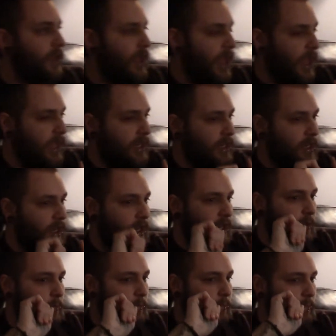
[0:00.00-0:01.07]

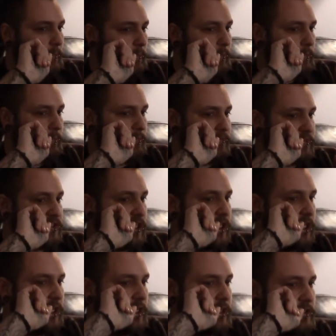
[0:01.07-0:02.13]
and
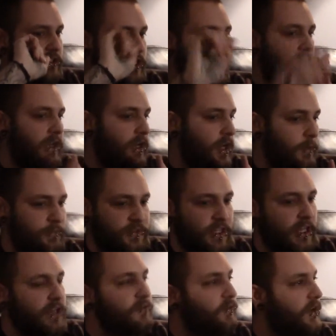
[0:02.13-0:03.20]
she
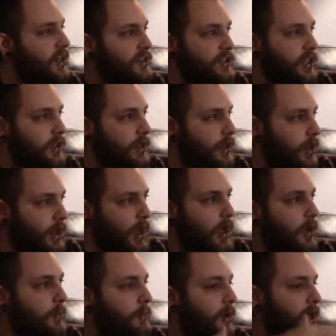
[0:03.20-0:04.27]
didn't finish it,
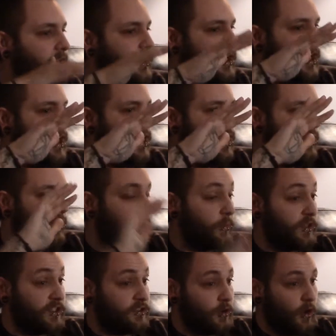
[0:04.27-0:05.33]
but when
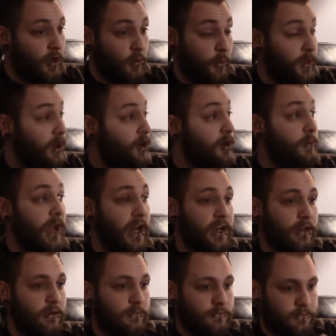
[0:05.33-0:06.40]
we heard about
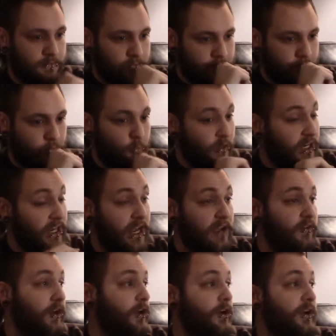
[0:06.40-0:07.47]
it, we had
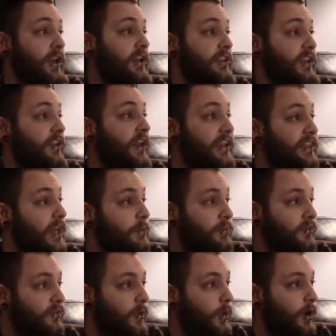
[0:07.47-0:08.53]
never heard anything like that
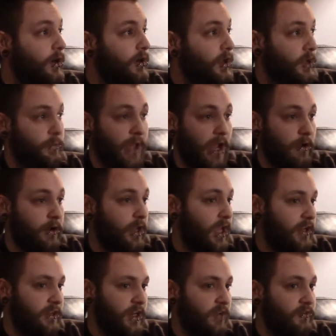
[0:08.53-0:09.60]
before.
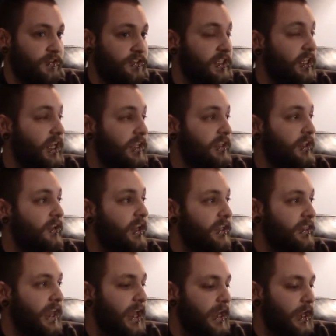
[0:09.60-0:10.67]
I'd never seen anything like
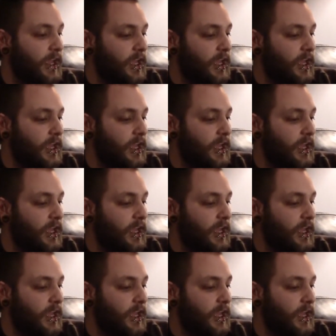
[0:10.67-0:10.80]
that.